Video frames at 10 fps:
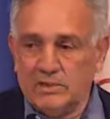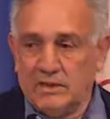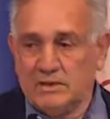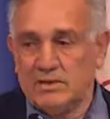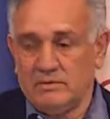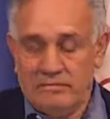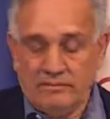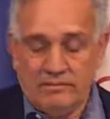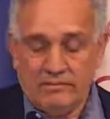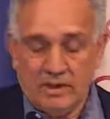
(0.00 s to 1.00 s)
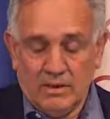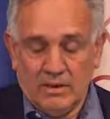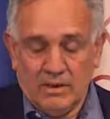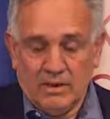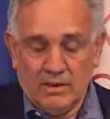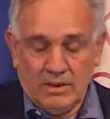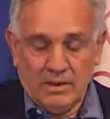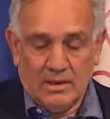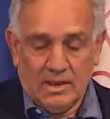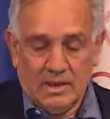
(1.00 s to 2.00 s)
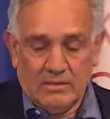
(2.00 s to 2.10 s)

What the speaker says: means. You